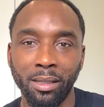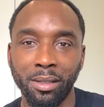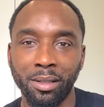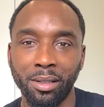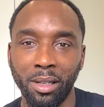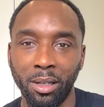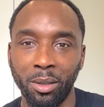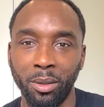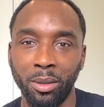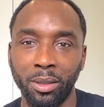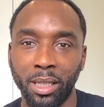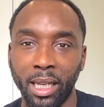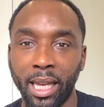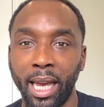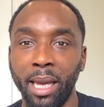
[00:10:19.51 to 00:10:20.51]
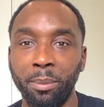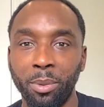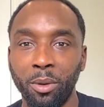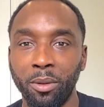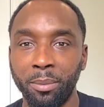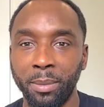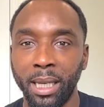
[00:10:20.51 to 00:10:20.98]
So the cable
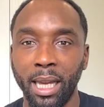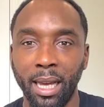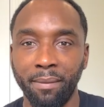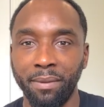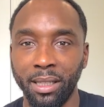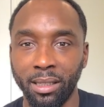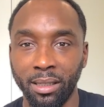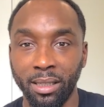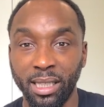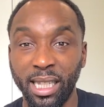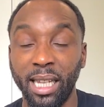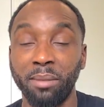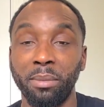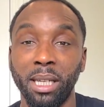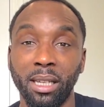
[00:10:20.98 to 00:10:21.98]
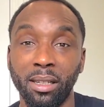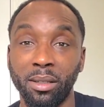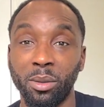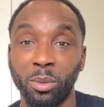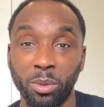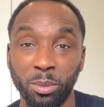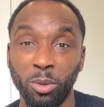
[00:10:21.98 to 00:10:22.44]
of me having 10 meters
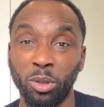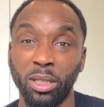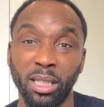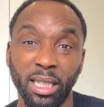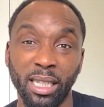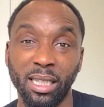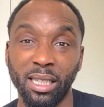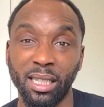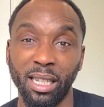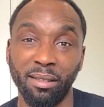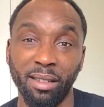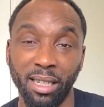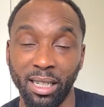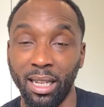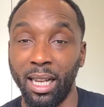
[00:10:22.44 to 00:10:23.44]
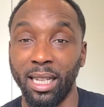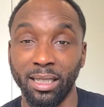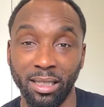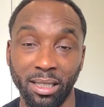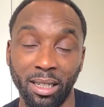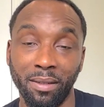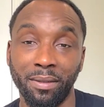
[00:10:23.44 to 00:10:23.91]
was more than necessary, and I had
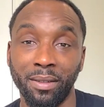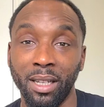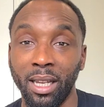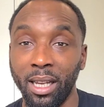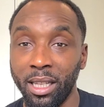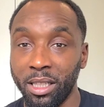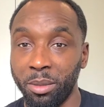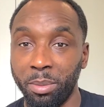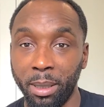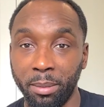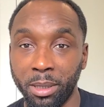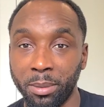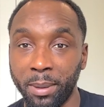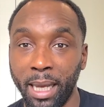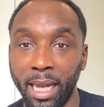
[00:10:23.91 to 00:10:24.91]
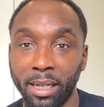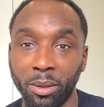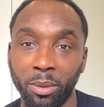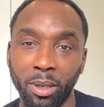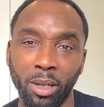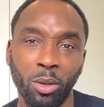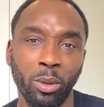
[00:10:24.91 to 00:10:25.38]
enough to be able to be
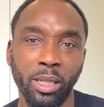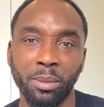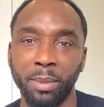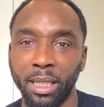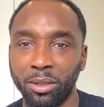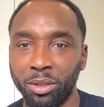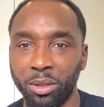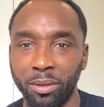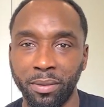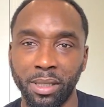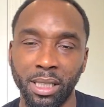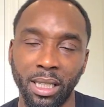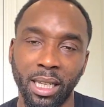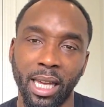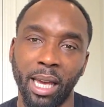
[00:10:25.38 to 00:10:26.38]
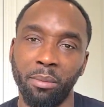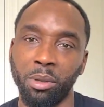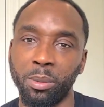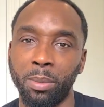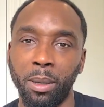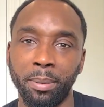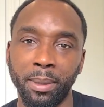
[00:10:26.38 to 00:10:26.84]
adequate. I always make sure, obviously, the cable is
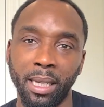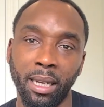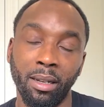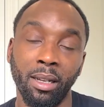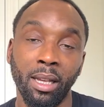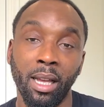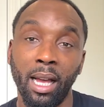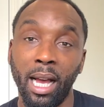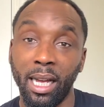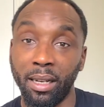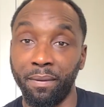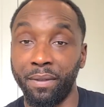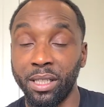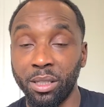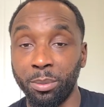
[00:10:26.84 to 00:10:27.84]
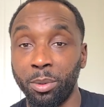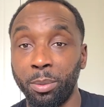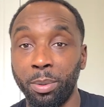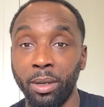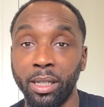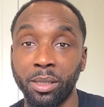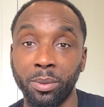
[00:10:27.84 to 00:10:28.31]
popping out at the visible
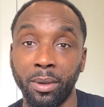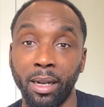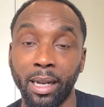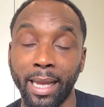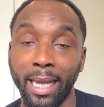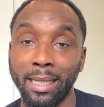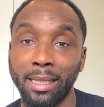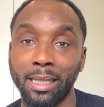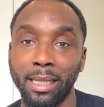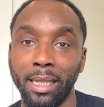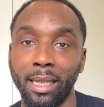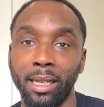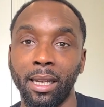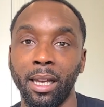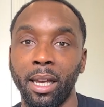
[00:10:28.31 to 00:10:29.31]
points where I can see it.